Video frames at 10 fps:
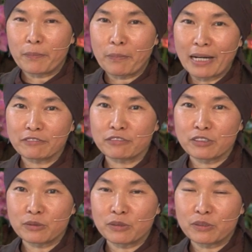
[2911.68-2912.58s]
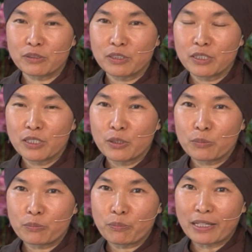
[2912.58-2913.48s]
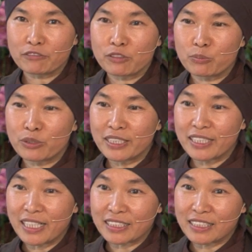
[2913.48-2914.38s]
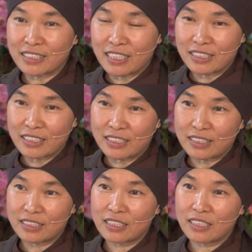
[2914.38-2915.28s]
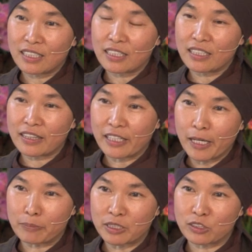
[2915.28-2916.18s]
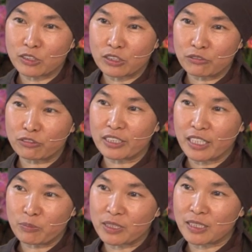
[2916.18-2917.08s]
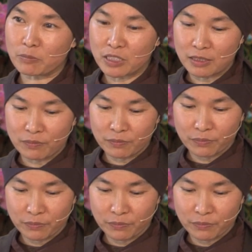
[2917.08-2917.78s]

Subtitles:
mindful breathing exercises that help us to confront our perception.